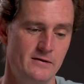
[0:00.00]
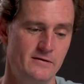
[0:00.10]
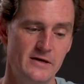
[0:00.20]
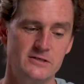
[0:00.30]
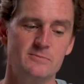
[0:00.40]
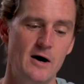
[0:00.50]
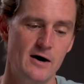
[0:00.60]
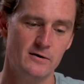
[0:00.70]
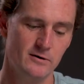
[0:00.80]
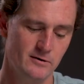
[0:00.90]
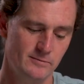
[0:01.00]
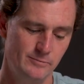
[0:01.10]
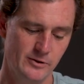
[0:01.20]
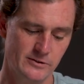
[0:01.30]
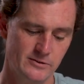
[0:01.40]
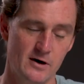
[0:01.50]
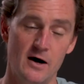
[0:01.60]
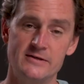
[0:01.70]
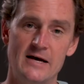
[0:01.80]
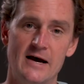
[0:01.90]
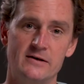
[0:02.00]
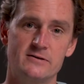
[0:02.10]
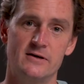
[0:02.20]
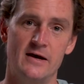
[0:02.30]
this model puts contacts